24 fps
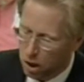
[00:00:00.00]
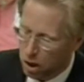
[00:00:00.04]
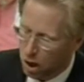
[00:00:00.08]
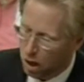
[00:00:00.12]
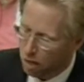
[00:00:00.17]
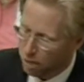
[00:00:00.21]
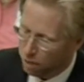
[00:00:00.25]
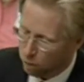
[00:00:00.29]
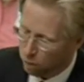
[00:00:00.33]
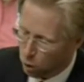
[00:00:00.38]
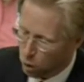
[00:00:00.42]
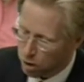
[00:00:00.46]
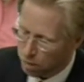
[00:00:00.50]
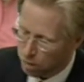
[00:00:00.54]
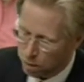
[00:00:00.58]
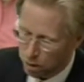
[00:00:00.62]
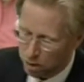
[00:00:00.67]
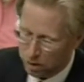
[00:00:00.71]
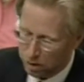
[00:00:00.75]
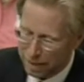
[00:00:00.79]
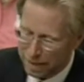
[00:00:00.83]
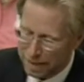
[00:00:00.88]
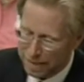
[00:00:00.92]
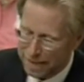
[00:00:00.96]

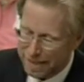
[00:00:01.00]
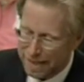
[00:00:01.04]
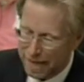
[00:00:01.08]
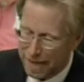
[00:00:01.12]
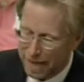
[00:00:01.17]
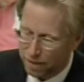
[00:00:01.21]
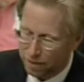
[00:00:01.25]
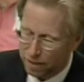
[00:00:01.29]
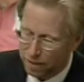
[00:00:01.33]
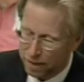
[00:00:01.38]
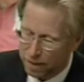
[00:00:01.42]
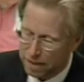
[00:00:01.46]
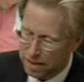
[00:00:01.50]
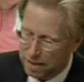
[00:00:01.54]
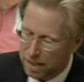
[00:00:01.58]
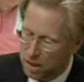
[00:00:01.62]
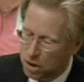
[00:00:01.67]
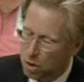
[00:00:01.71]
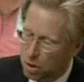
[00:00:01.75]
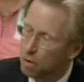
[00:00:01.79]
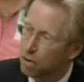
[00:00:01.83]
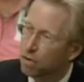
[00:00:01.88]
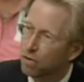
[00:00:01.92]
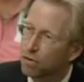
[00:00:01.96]
affordable, safe, and
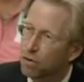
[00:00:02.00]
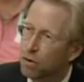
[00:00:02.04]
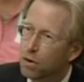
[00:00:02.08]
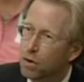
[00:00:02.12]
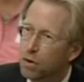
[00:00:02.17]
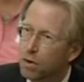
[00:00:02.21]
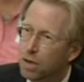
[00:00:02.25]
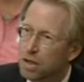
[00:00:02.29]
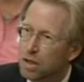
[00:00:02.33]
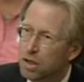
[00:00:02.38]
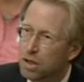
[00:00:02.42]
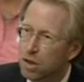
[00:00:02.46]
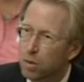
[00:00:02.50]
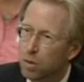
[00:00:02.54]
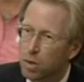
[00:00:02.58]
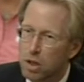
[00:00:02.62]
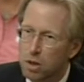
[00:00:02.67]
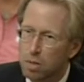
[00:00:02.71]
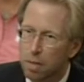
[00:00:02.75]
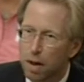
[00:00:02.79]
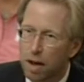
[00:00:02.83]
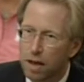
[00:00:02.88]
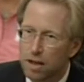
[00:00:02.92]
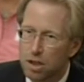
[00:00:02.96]
accessible food is the
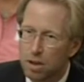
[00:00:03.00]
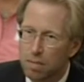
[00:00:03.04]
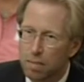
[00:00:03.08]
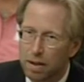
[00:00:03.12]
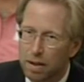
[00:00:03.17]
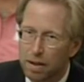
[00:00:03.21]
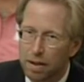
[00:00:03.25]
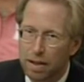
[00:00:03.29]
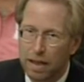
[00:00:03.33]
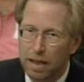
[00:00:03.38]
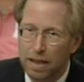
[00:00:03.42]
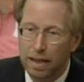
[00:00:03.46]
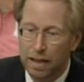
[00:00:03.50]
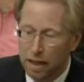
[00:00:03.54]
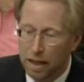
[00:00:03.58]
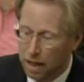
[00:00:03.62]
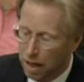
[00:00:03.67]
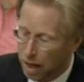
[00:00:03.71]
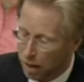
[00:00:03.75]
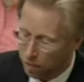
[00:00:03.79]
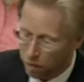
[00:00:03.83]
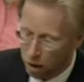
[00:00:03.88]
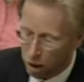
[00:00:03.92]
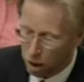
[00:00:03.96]
responsibility
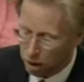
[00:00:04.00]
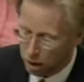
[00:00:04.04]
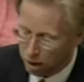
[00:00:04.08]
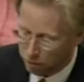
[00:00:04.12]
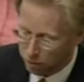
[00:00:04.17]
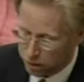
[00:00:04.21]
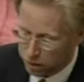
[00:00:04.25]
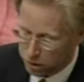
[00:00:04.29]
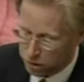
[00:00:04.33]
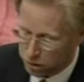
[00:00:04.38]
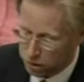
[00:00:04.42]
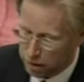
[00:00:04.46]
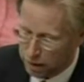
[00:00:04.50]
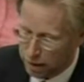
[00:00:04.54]
of all of us,